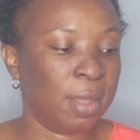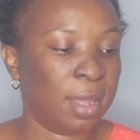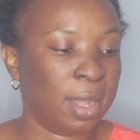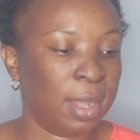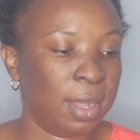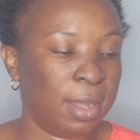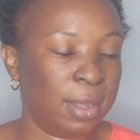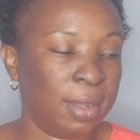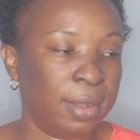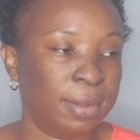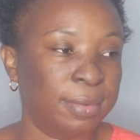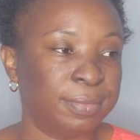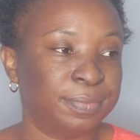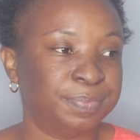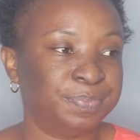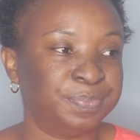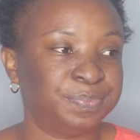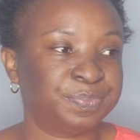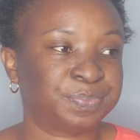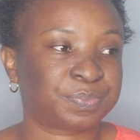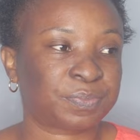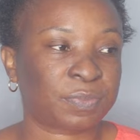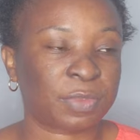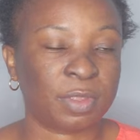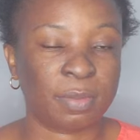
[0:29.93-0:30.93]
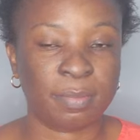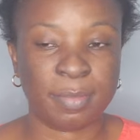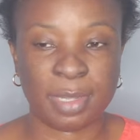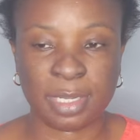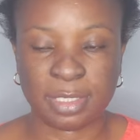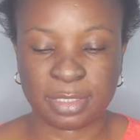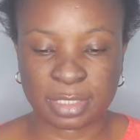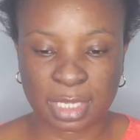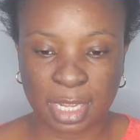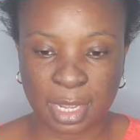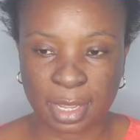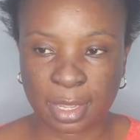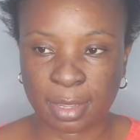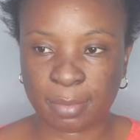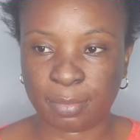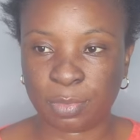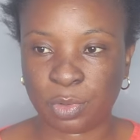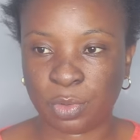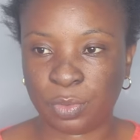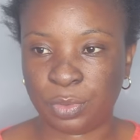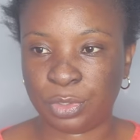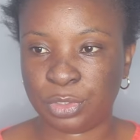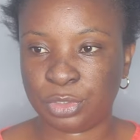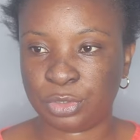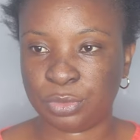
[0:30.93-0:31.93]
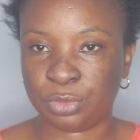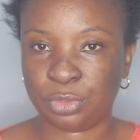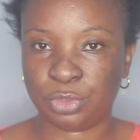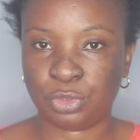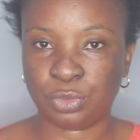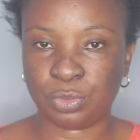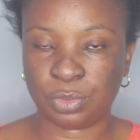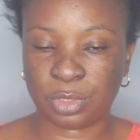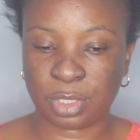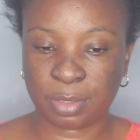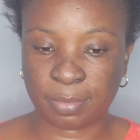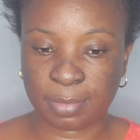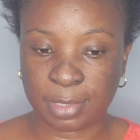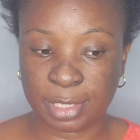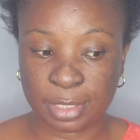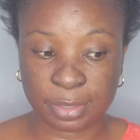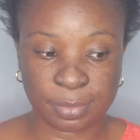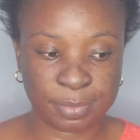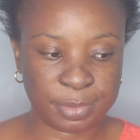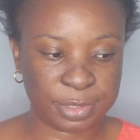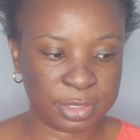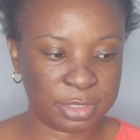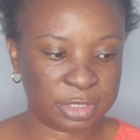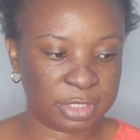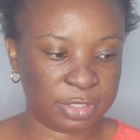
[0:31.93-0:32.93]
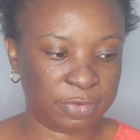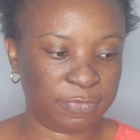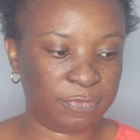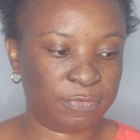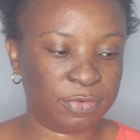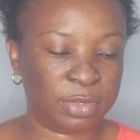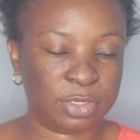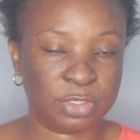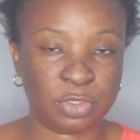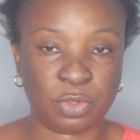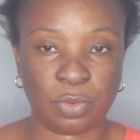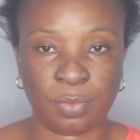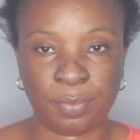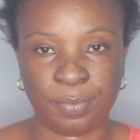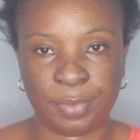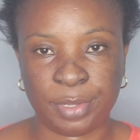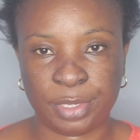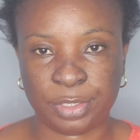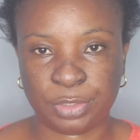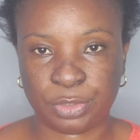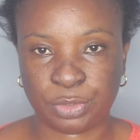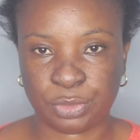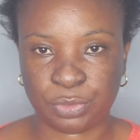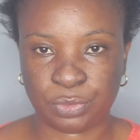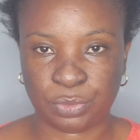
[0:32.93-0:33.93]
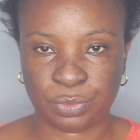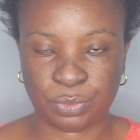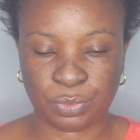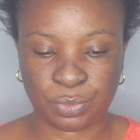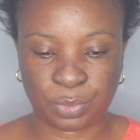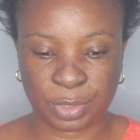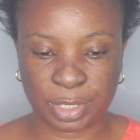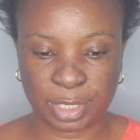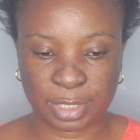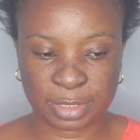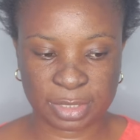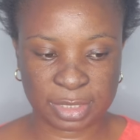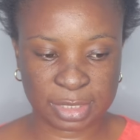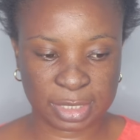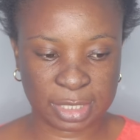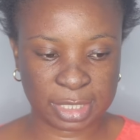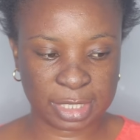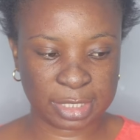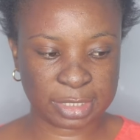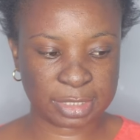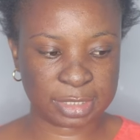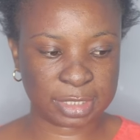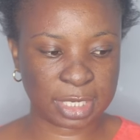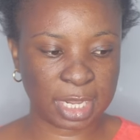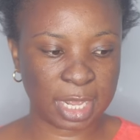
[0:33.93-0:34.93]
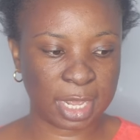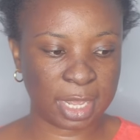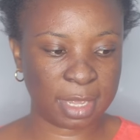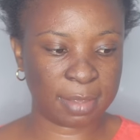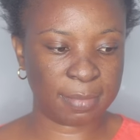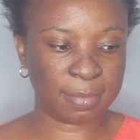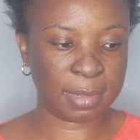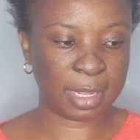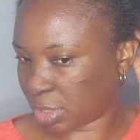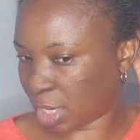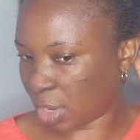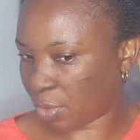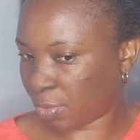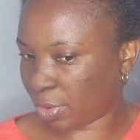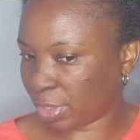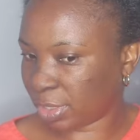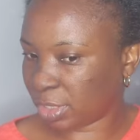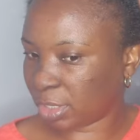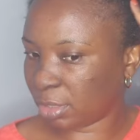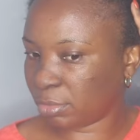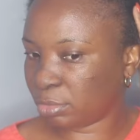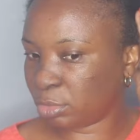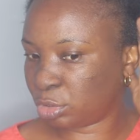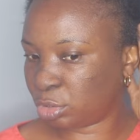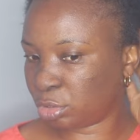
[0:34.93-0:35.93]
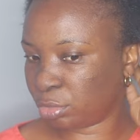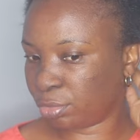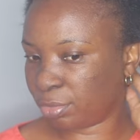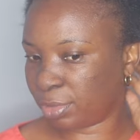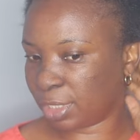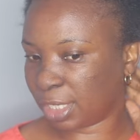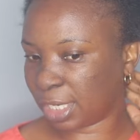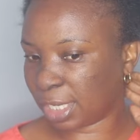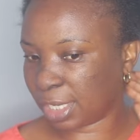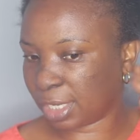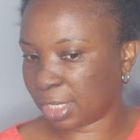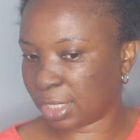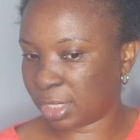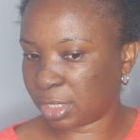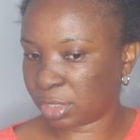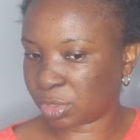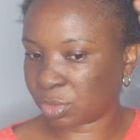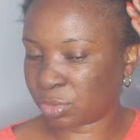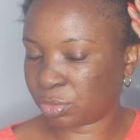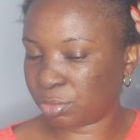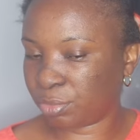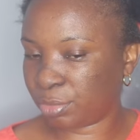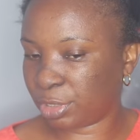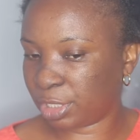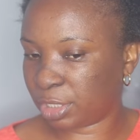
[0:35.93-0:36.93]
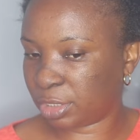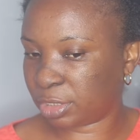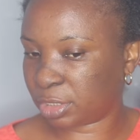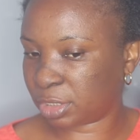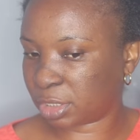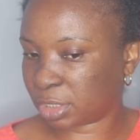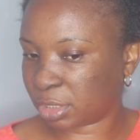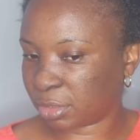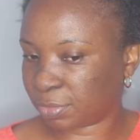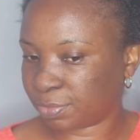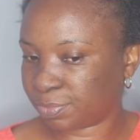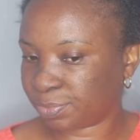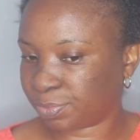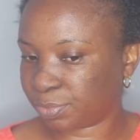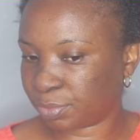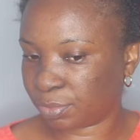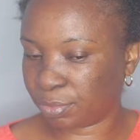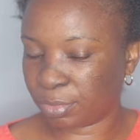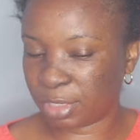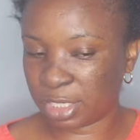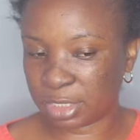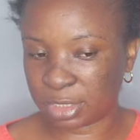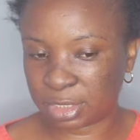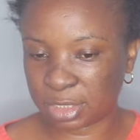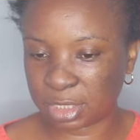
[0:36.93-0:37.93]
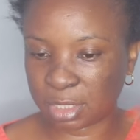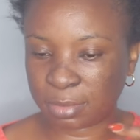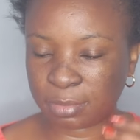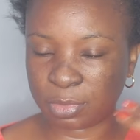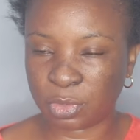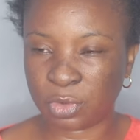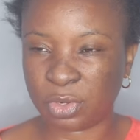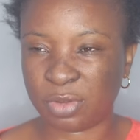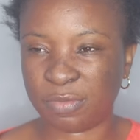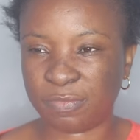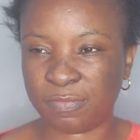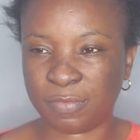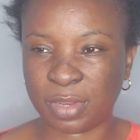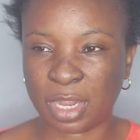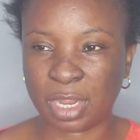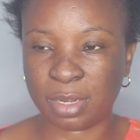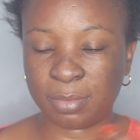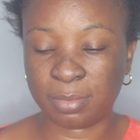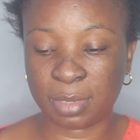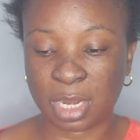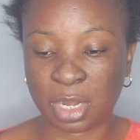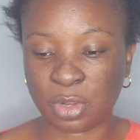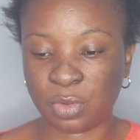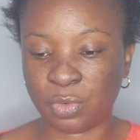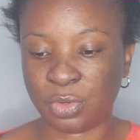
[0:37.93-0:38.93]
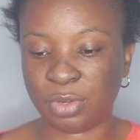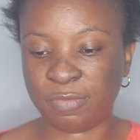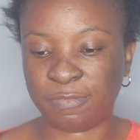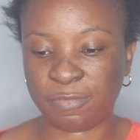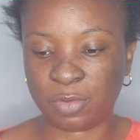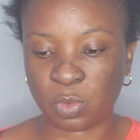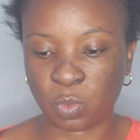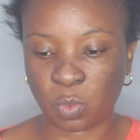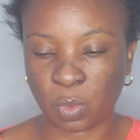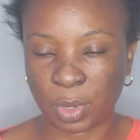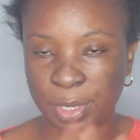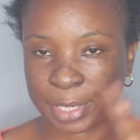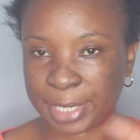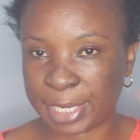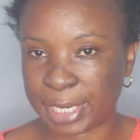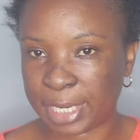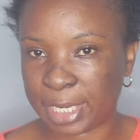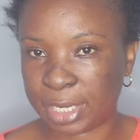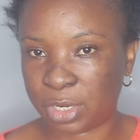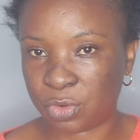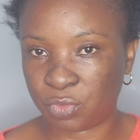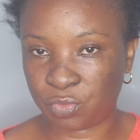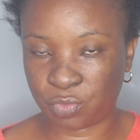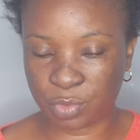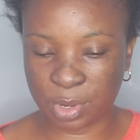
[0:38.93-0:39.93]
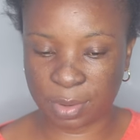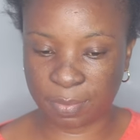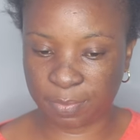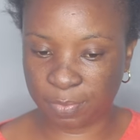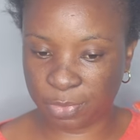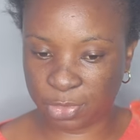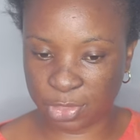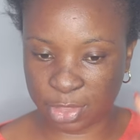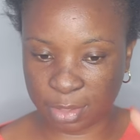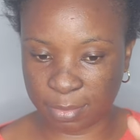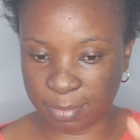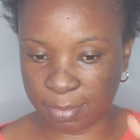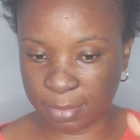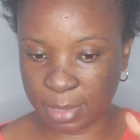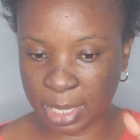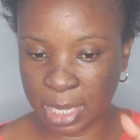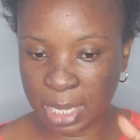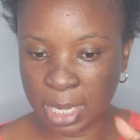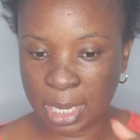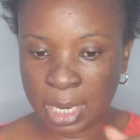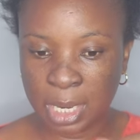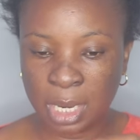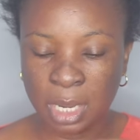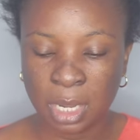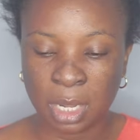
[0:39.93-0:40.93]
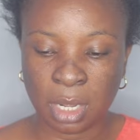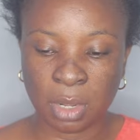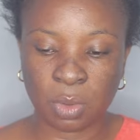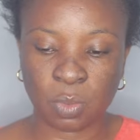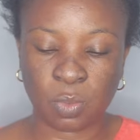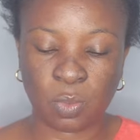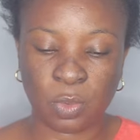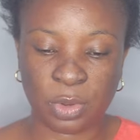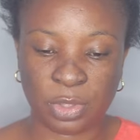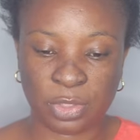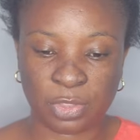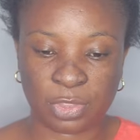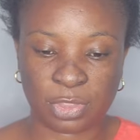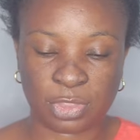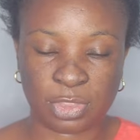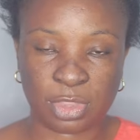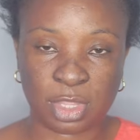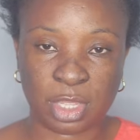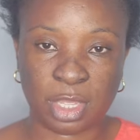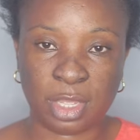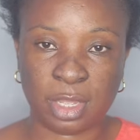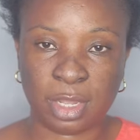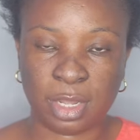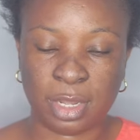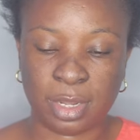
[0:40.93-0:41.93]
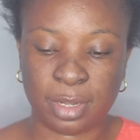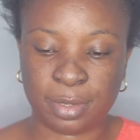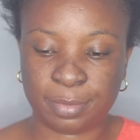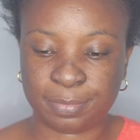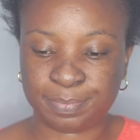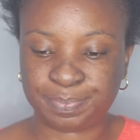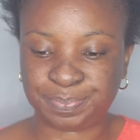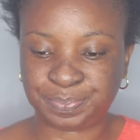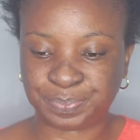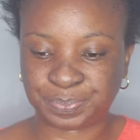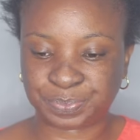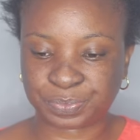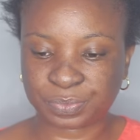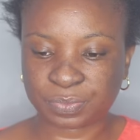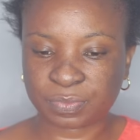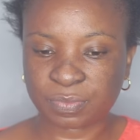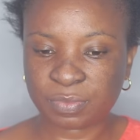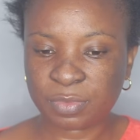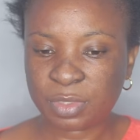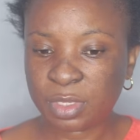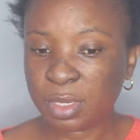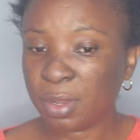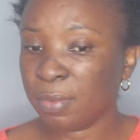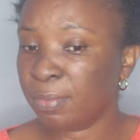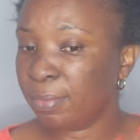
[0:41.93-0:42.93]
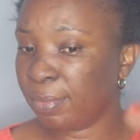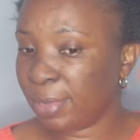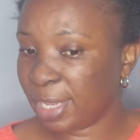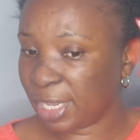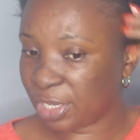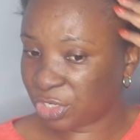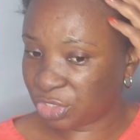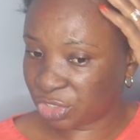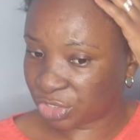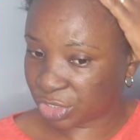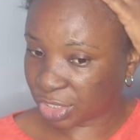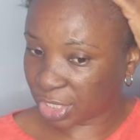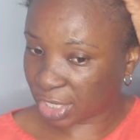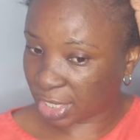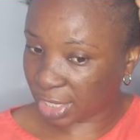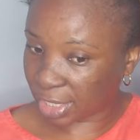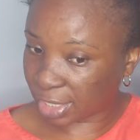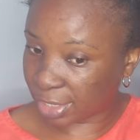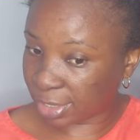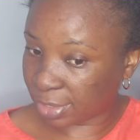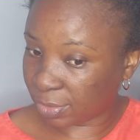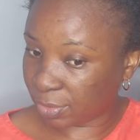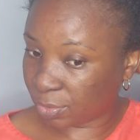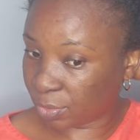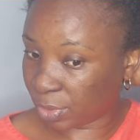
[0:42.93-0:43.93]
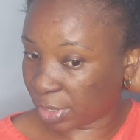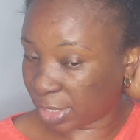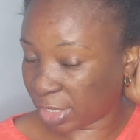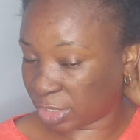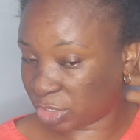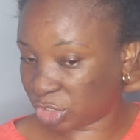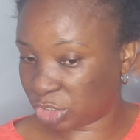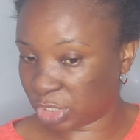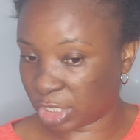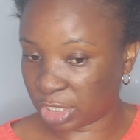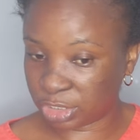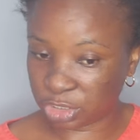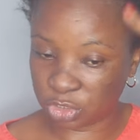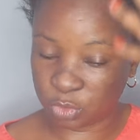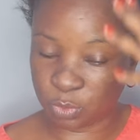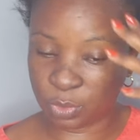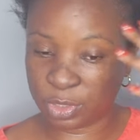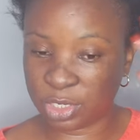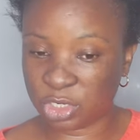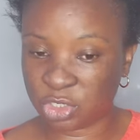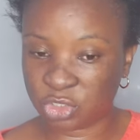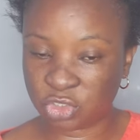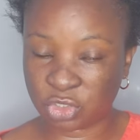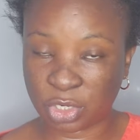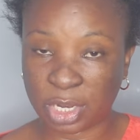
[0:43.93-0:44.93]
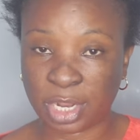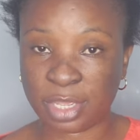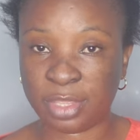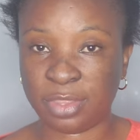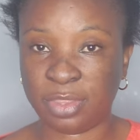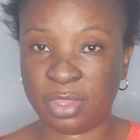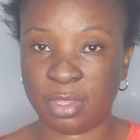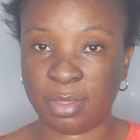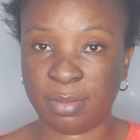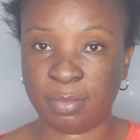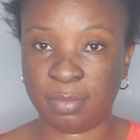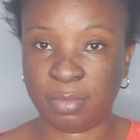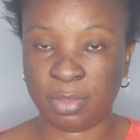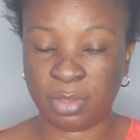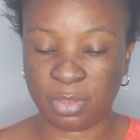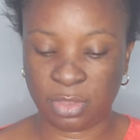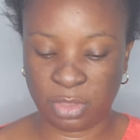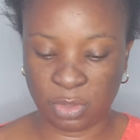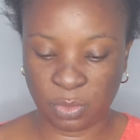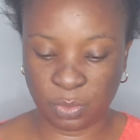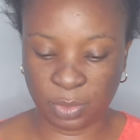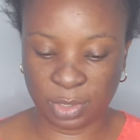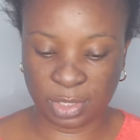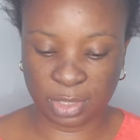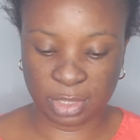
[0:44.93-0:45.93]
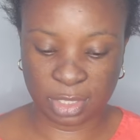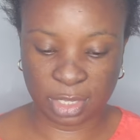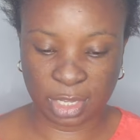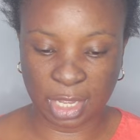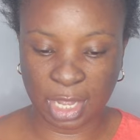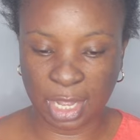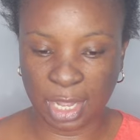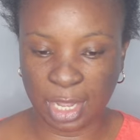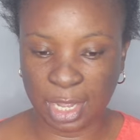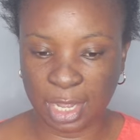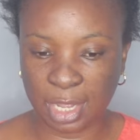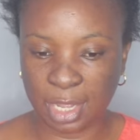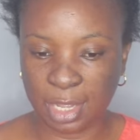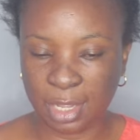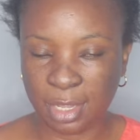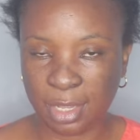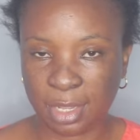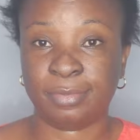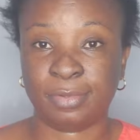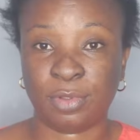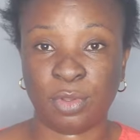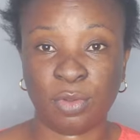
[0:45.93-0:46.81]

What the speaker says: But I am going to do them a little bit different compared to what I did last time. I want them to be like a little bit messy. I don't even want to wrap them with the mesh. I just want to dry them the way they are.